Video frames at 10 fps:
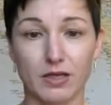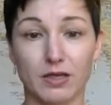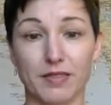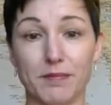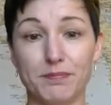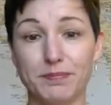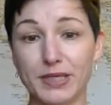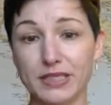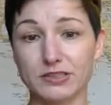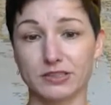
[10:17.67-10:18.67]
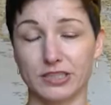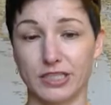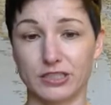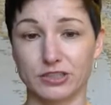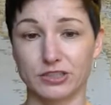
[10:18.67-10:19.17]
The biggest
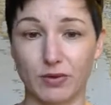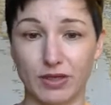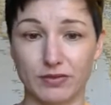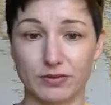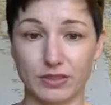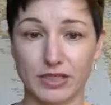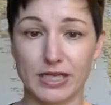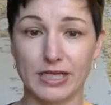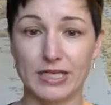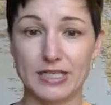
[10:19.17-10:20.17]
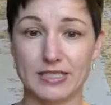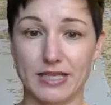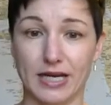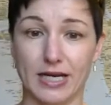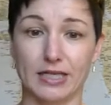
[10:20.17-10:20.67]
change, however, is
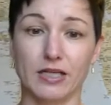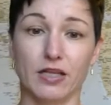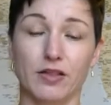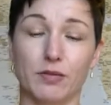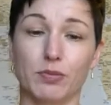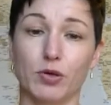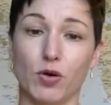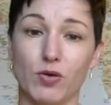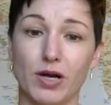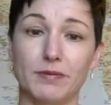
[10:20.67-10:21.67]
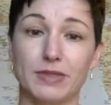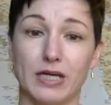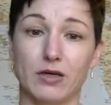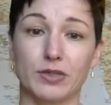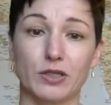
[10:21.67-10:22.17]
that the program
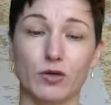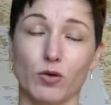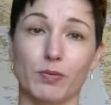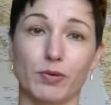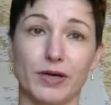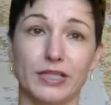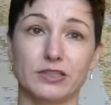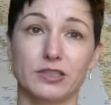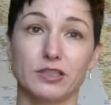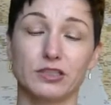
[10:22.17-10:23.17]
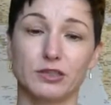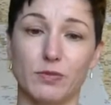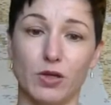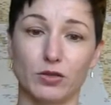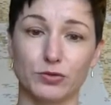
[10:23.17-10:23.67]
now incorporates
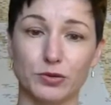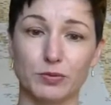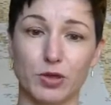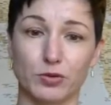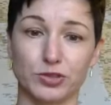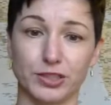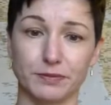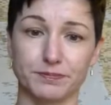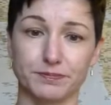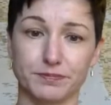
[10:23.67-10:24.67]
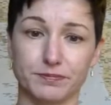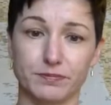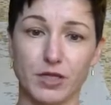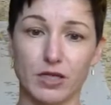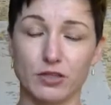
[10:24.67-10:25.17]
small group coaching.
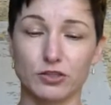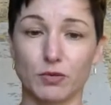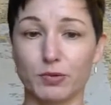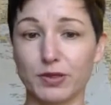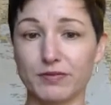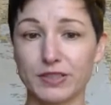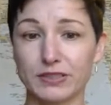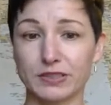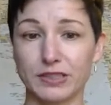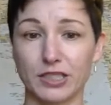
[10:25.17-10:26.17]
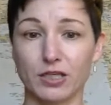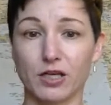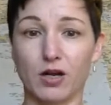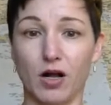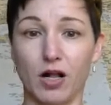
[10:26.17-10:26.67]
So previously,
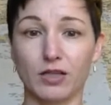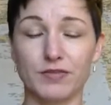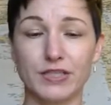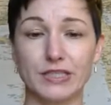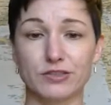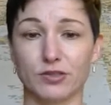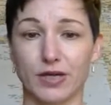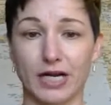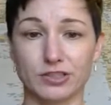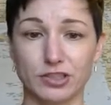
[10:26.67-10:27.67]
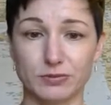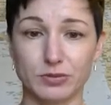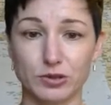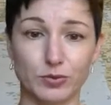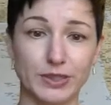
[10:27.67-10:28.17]
all of the interaction
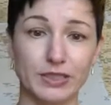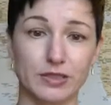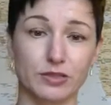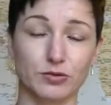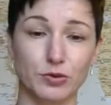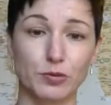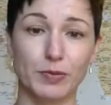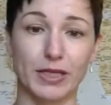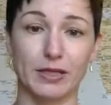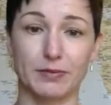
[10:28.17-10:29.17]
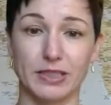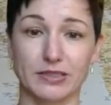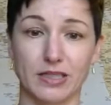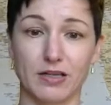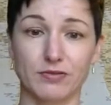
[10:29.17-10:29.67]
between the group and
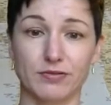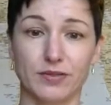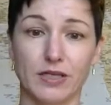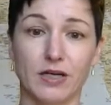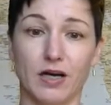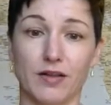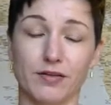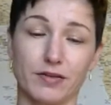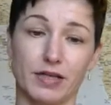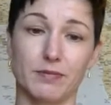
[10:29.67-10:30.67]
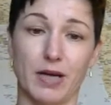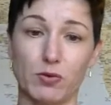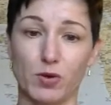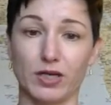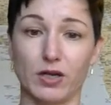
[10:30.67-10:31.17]
myself, other than my
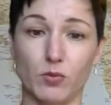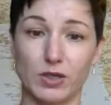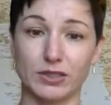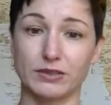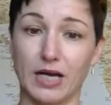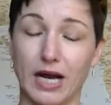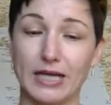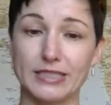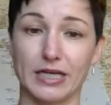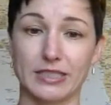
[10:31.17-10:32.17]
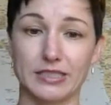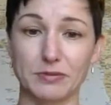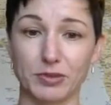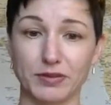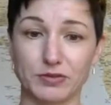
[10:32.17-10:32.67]
one-on-one IDI
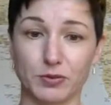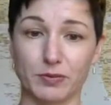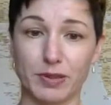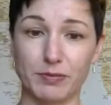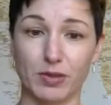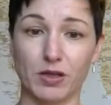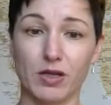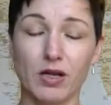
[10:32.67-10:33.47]
debriefs with people,